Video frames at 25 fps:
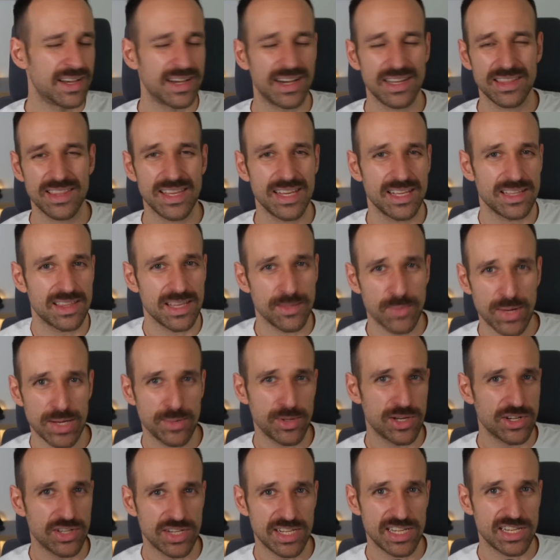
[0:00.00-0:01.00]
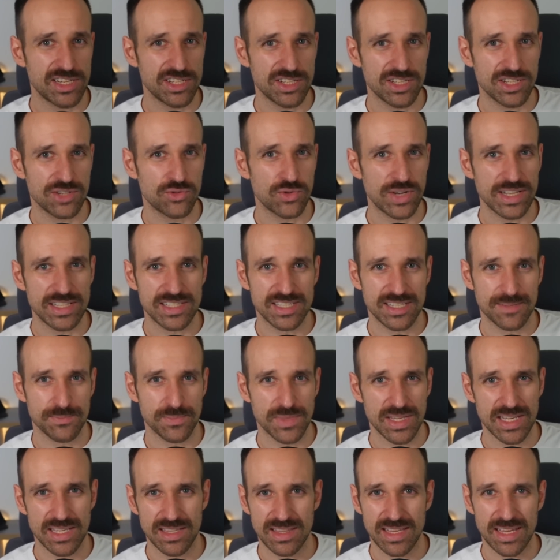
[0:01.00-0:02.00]
I think they may be gonna integrate
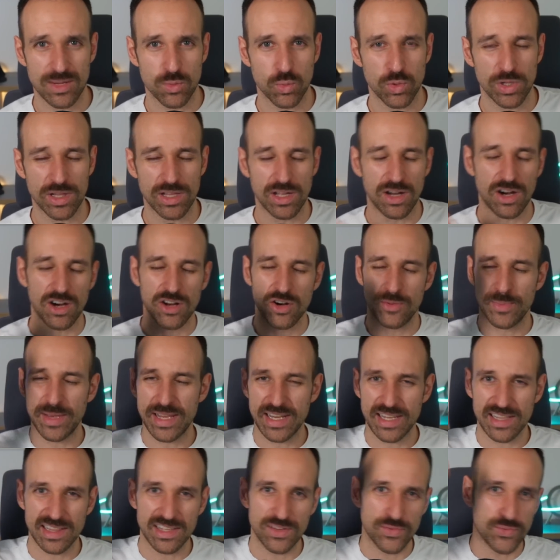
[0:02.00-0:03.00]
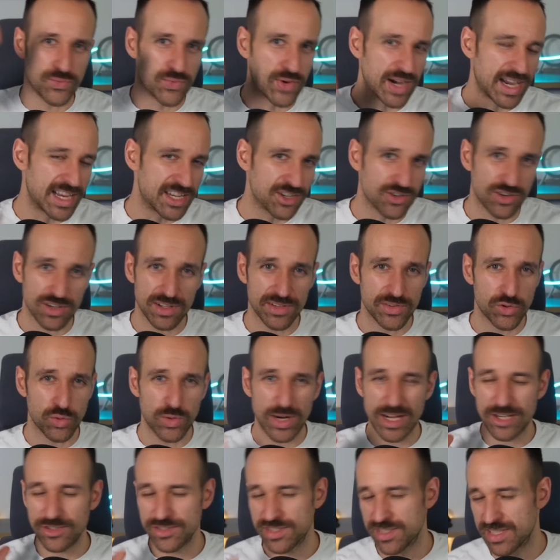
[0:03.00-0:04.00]
something that will automatically find all the
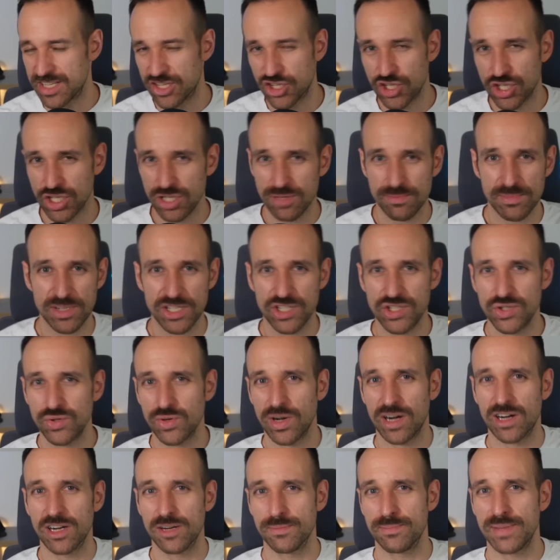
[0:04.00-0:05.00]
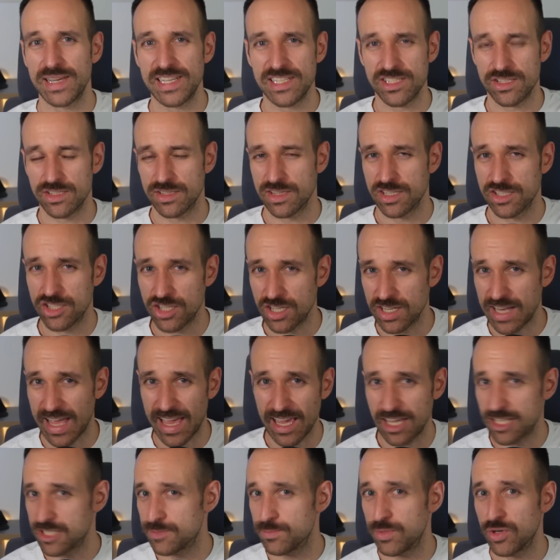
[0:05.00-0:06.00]
routes that shouldn't be too hard based on the
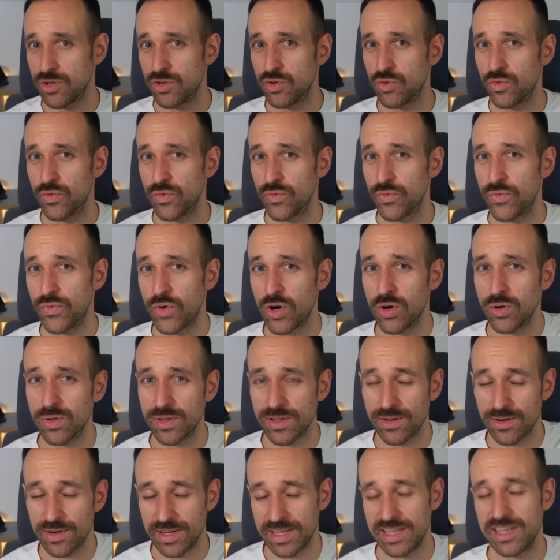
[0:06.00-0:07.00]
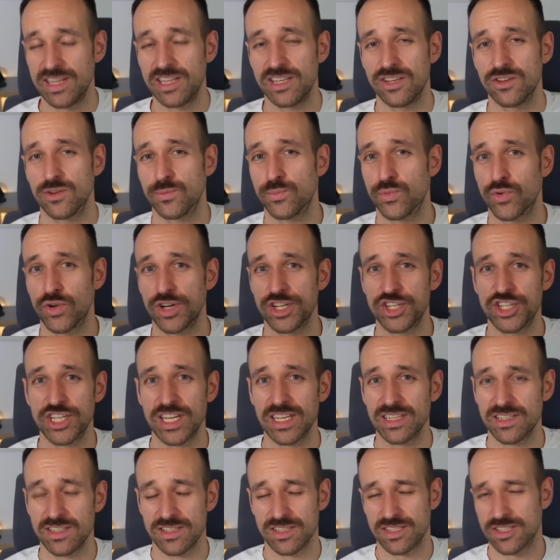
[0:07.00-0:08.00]
.expo folder in your
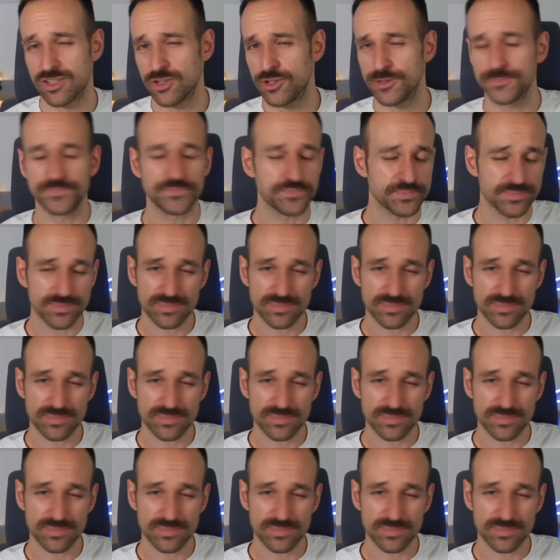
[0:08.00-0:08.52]
project. So